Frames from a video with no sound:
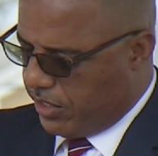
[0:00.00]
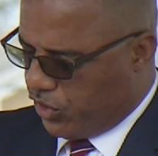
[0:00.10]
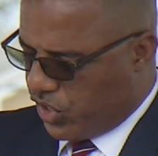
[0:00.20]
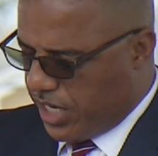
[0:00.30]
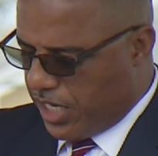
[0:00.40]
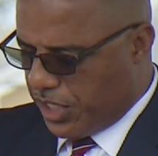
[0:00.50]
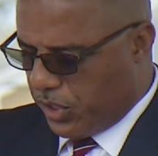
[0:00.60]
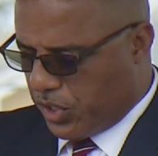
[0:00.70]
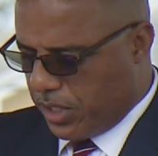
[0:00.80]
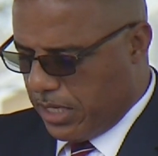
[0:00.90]
the
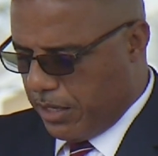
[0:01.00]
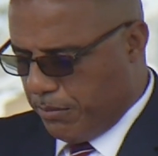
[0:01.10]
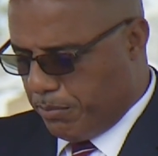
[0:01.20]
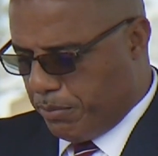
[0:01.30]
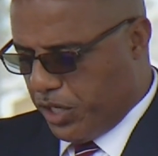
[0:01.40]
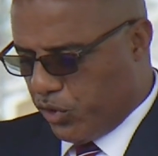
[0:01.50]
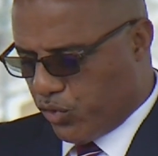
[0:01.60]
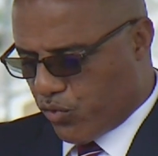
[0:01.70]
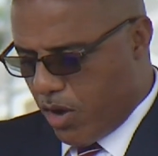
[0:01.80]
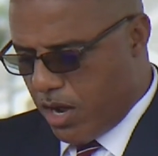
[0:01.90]
change, being
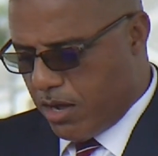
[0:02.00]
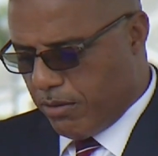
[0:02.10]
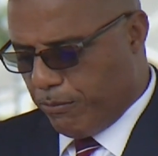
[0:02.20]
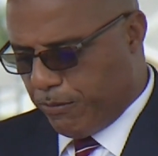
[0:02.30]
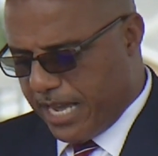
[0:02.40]
strong,